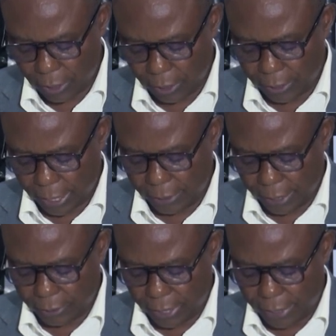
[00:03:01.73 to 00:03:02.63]
that
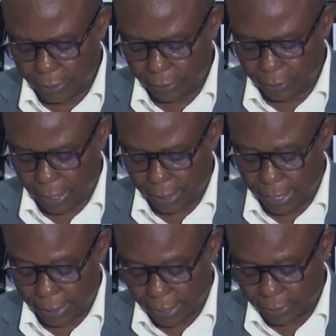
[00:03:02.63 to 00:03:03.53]
Nigeria's
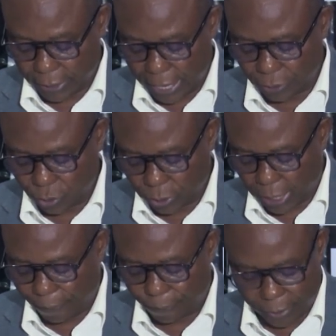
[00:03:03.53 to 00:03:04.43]

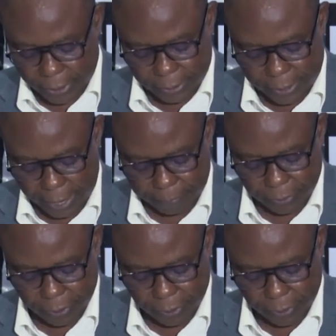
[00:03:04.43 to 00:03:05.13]
total foreign debt